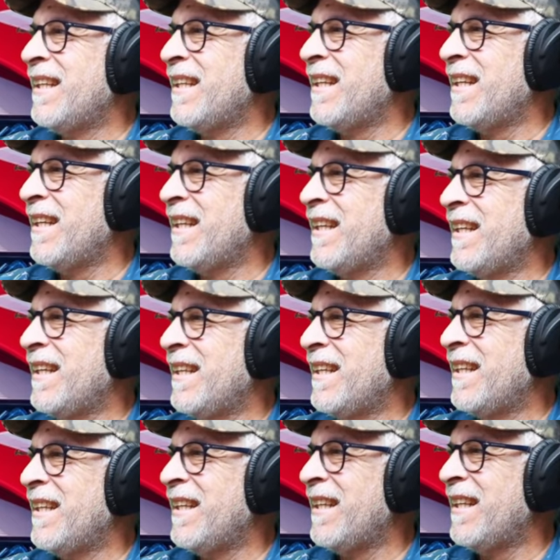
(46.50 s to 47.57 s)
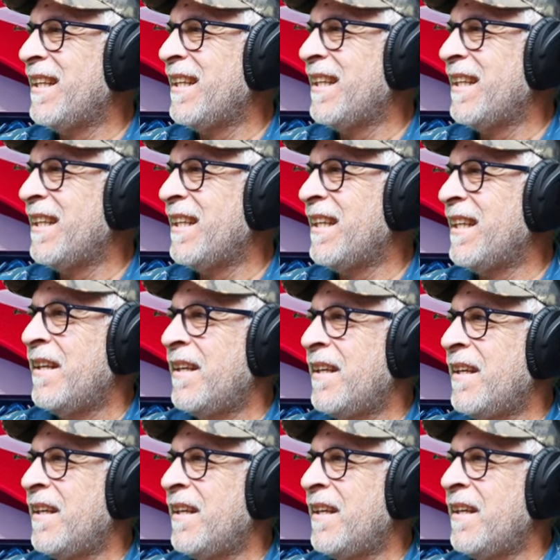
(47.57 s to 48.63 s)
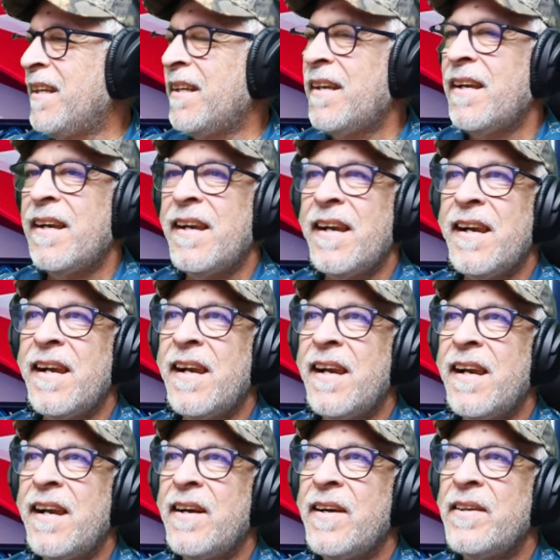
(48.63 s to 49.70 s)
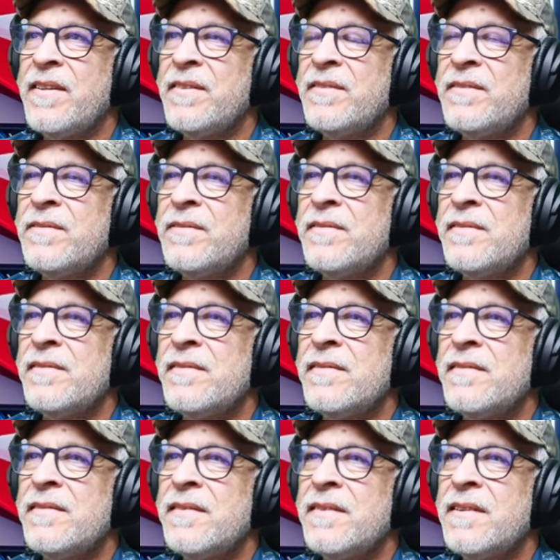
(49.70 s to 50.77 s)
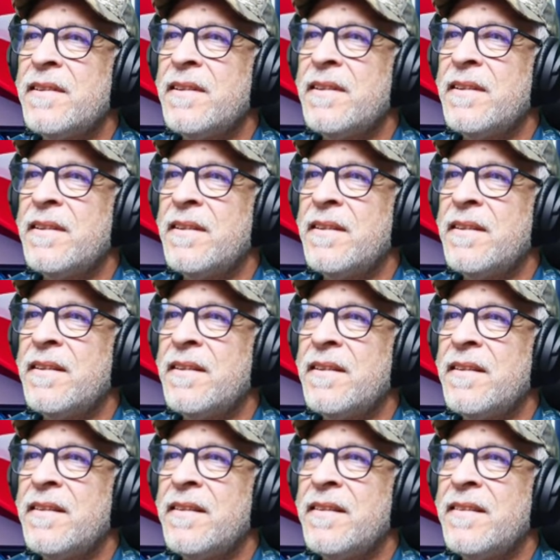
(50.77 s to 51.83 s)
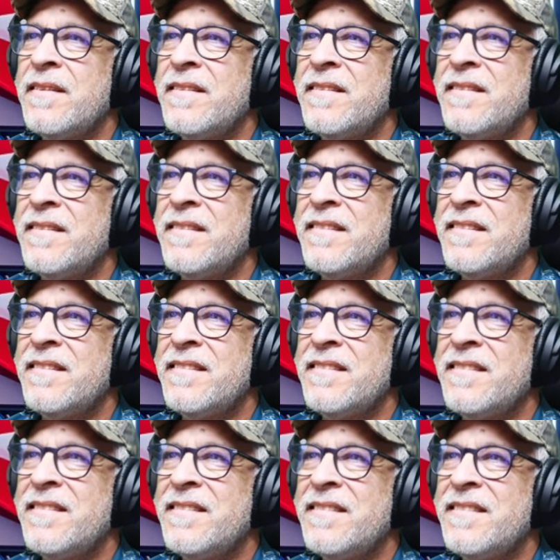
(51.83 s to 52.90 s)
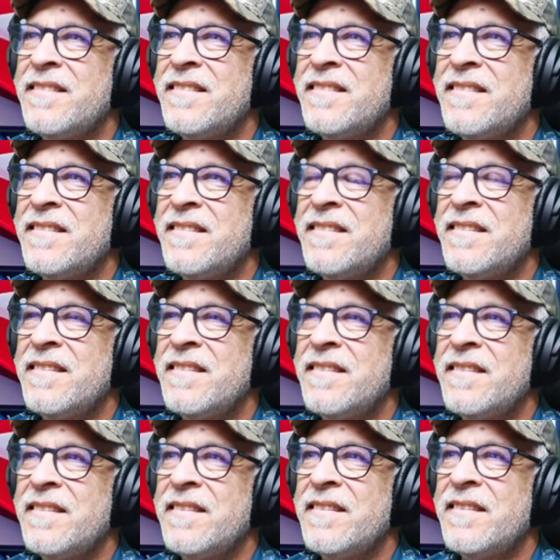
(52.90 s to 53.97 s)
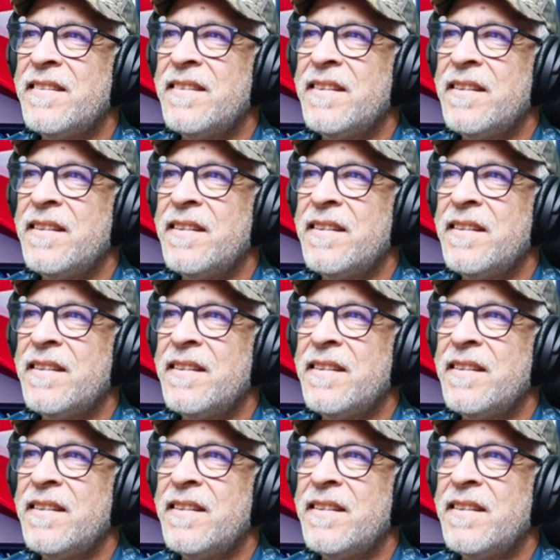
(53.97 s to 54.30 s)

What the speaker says: This person isn't speaking.